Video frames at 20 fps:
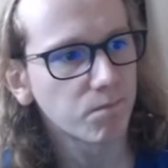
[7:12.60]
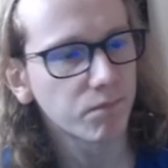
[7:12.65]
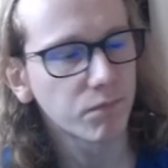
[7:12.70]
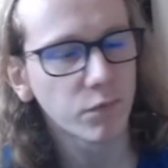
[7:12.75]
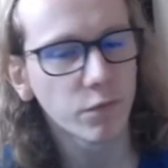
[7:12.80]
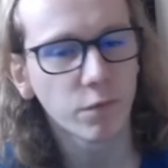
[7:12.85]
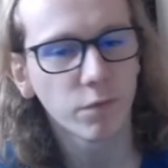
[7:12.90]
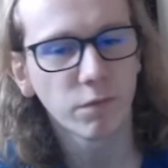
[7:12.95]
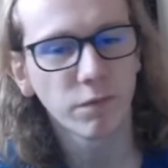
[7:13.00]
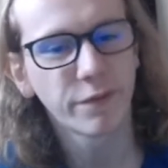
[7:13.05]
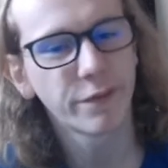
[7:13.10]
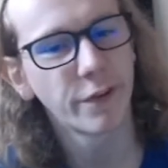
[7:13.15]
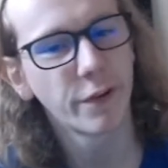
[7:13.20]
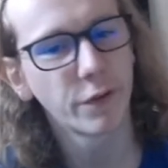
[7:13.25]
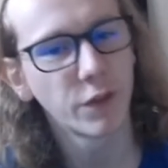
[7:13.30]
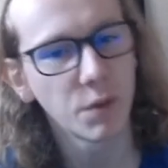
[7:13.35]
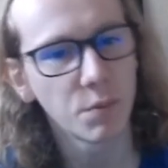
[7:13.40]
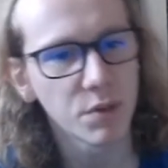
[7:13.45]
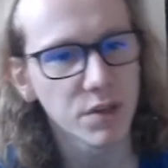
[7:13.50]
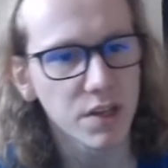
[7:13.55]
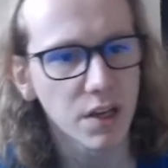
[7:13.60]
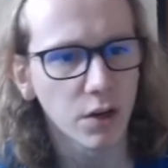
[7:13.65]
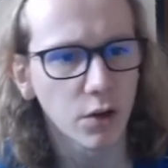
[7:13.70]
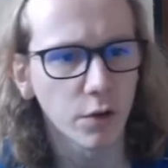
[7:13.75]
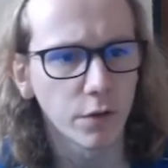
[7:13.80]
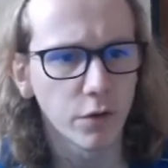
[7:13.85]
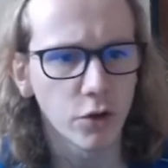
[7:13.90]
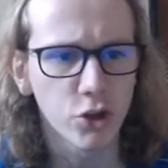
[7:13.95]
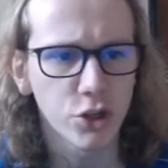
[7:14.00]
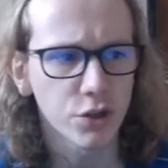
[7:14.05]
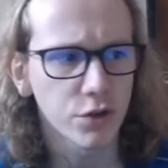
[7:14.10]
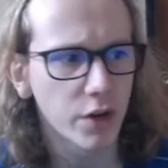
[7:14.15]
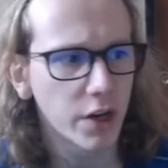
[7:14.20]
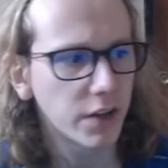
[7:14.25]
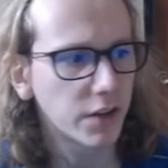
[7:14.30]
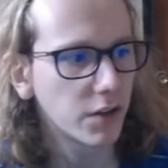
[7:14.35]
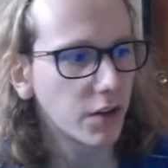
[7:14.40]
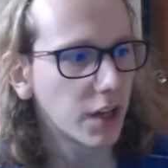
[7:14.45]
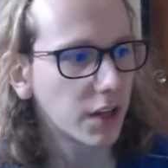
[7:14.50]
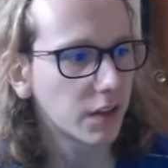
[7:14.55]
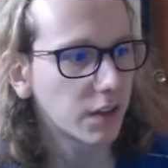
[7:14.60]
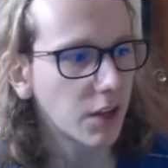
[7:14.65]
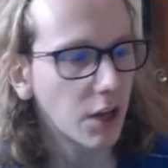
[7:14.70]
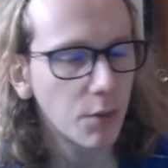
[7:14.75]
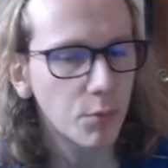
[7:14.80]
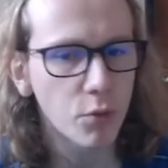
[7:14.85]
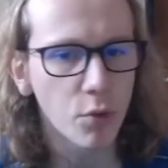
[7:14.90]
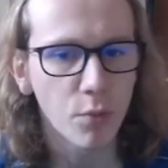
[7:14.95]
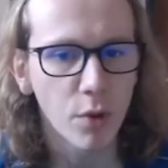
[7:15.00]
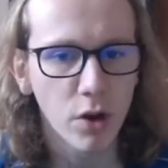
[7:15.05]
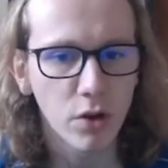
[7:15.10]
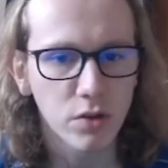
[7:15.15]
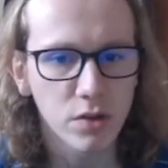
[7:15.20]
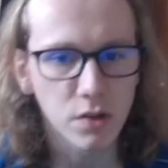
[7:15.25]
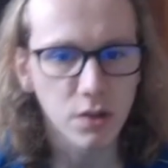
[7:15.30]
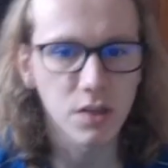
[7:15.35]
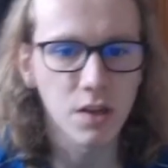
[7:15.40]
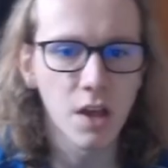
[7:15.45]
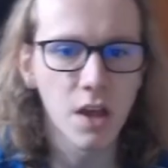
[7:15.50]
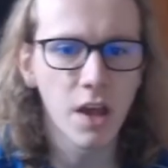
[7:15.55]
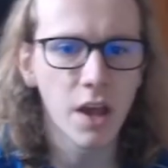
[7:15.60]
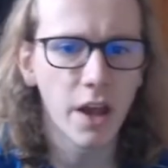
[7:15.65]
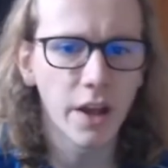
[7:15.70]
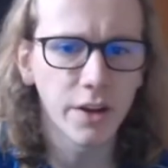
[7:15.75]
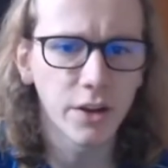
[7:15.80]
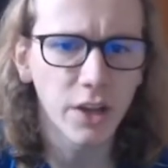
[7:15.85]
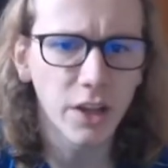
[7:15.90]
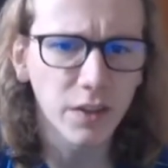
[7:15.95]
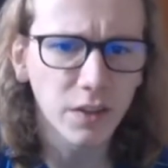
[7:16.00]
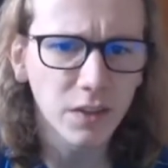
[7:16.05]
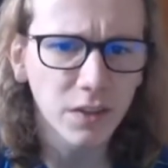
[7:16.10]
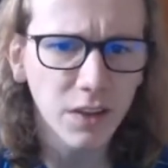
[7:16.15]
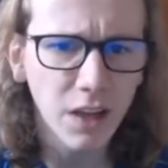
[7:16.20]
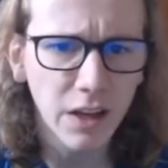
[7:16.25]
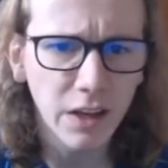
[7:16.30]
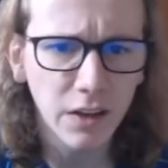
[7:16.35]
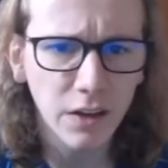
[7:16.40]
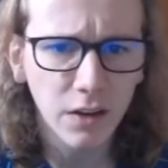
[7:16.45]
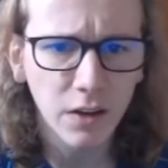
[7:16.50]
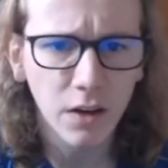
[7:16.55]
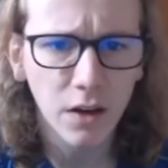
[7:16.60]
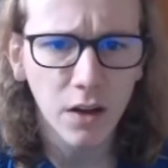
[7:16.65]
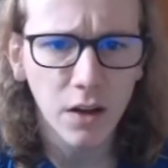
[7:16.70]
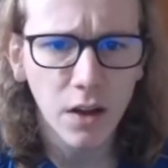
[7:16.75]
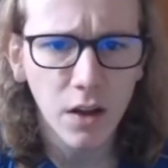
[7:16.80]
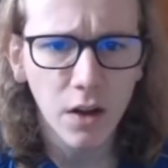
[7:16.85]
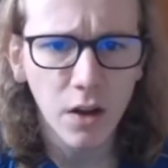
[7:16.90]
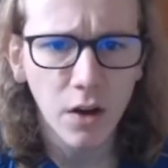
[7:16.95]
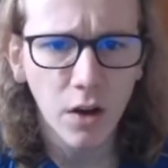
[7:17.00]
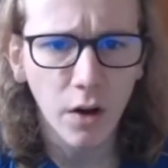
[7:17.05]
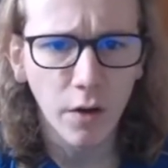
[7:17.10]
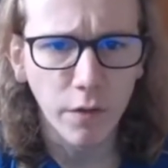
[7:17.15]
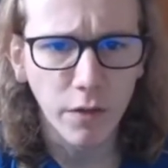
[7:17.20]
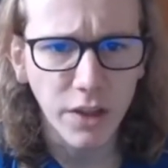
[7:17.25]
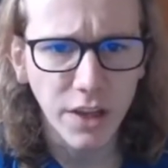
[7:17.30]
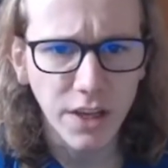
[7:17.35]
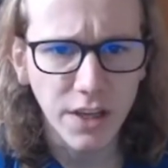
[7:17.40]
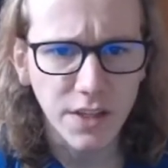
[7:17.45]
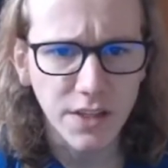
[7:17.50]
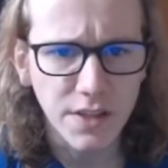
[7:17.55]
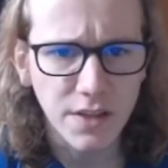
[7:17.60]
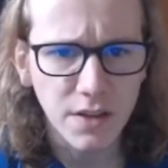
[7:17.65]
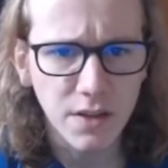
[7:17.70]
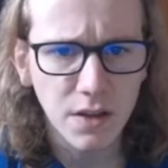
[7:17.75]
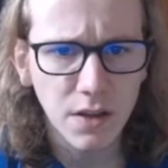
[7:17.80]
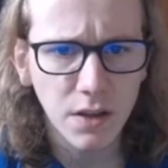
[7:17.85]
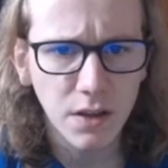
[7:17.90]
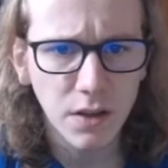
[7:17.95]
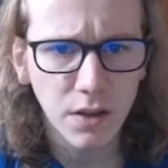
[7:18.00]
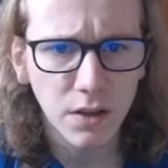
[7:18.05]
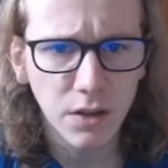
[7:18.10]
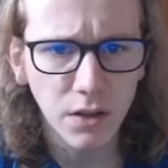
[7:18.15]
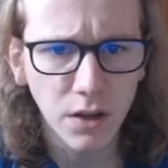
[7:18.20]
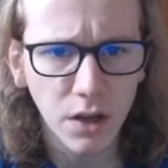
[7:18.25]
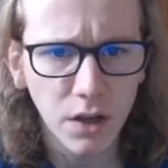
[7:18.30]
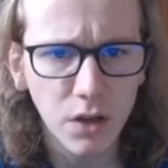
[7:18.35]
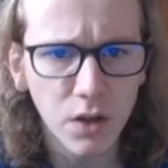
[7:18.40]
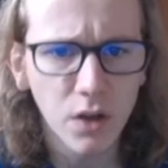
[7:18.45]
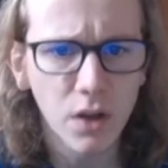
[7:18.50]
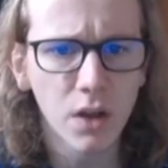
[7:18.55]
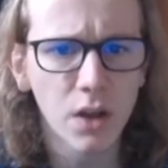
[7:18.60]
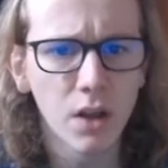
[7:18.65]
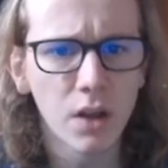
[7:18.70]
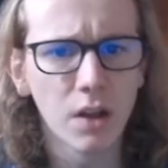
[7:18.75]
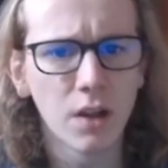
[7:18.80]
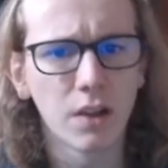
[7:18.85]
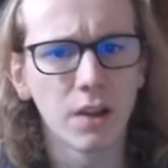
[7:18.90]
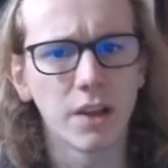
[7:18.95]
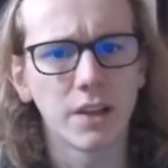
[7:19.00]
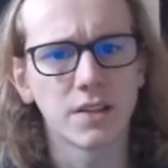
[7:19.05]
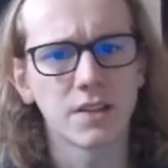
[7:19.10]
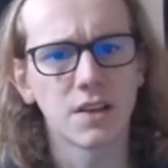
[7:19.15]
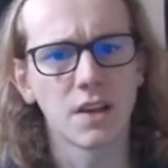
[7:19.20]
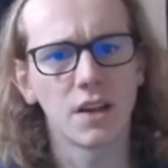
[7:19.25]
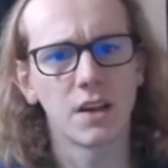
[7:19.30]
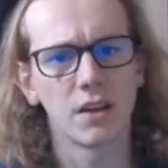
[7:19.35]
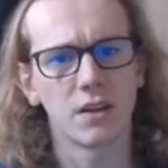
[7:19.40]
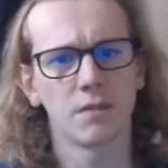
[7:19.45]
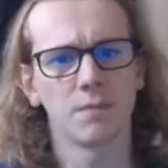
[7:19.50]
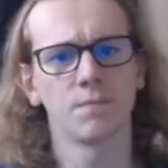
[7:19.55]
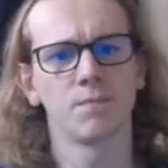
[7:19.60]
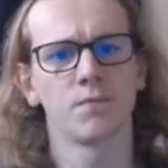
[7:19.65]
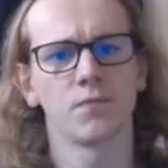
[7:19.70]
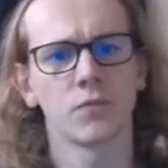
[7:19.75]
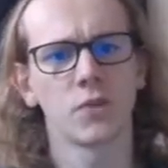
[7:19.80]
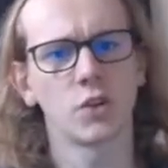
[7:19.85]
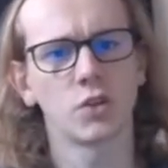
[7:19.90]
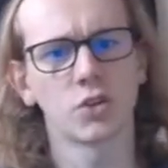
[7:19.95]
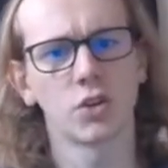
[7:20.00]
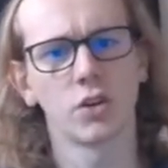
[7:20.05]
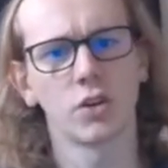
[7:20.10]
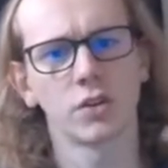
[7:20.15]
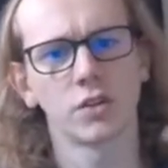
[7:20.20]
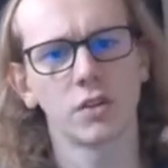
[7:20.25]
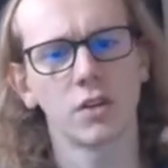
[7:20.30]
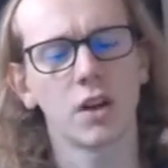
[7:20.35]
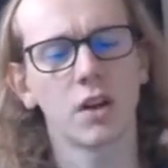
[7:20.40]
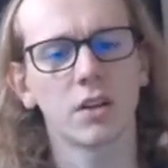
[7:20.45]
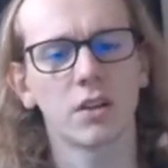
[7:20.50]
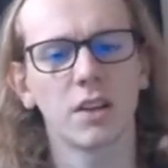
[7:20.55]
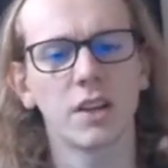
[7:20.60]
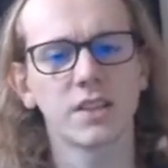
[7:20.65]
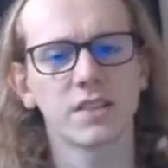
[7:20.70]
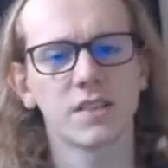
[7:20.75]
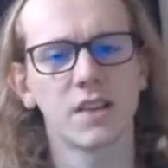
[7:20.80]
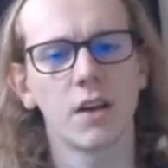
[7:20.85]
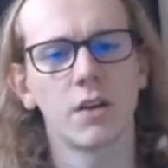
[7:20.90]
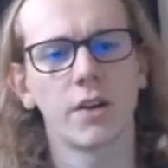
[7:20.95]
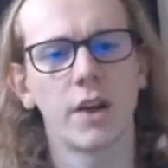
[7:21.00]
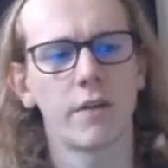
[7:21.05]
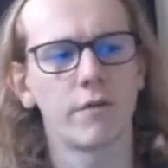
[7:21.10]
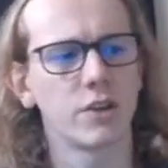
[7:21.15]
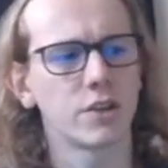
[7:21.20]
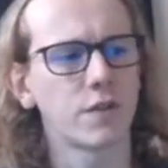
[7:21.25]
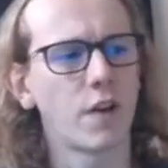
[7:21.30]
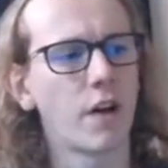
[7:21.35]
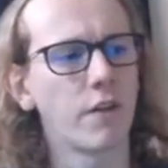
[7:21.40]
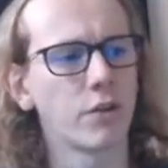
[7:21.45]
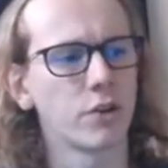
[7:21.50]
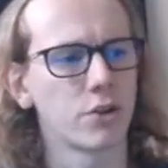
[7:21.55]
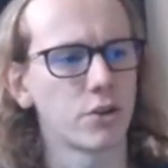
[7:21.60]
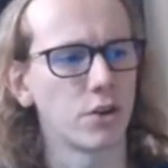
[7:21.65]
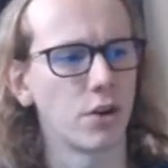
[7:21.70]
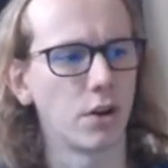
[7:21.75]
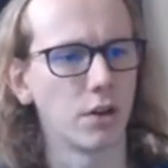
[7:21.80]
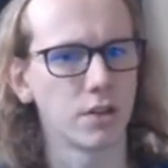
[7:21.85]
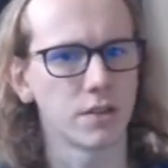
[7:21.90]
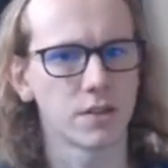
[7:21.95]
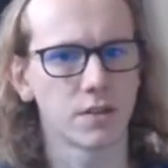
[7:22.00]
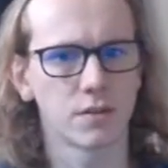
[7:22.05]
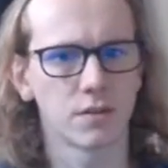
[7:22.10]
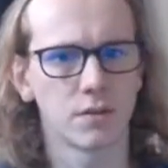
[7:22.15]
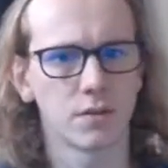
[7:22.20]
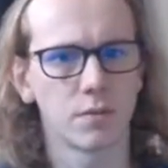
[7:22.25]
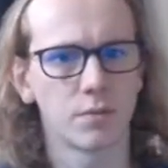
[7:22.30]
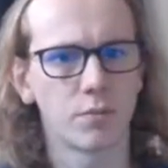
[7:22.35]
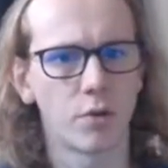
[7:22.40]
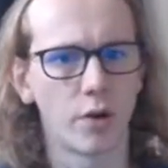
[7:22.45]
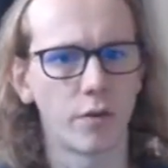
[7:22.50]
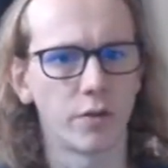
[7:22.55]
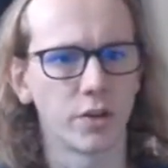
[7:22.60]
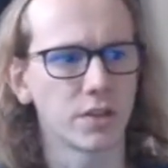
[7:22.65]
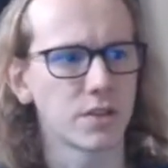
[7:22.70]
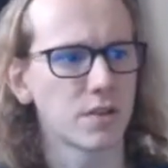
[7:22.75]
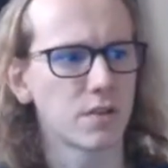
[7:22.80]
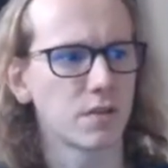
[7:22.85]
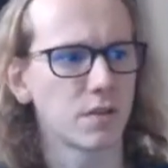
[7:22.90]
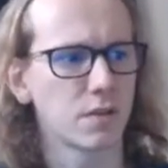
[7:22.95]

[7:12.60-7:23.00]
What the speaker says: 50% conversion rate, you get 10 proposals, and you get 10 of these, you know, let's say you charge, let's say on average $500 profit.